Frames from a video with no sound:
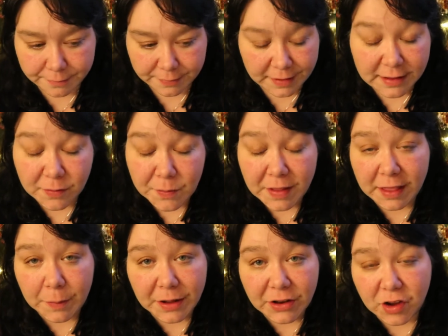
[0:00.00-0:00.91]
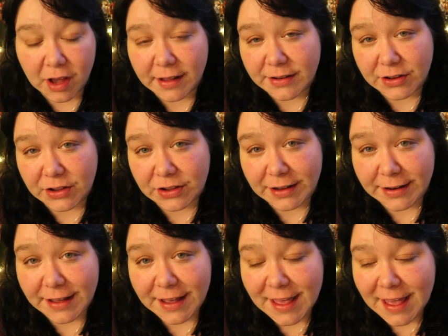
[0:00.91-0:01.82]
These smell like my
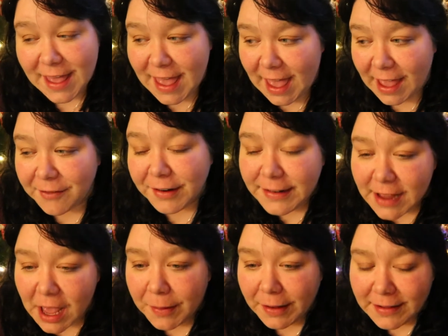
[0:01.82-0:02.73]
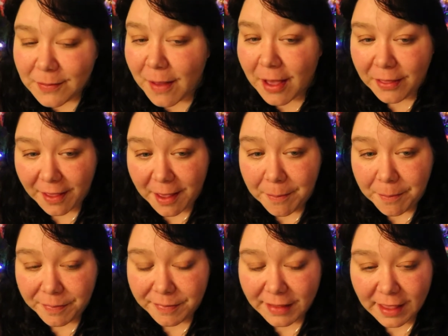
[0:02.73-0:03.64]
childhood. Every time I smell
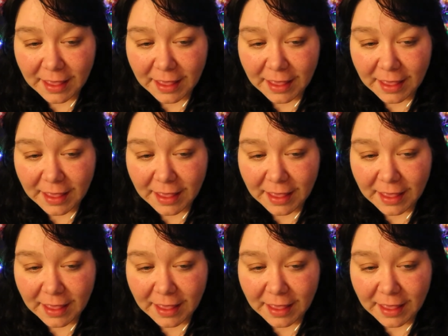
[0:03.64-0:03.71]
them,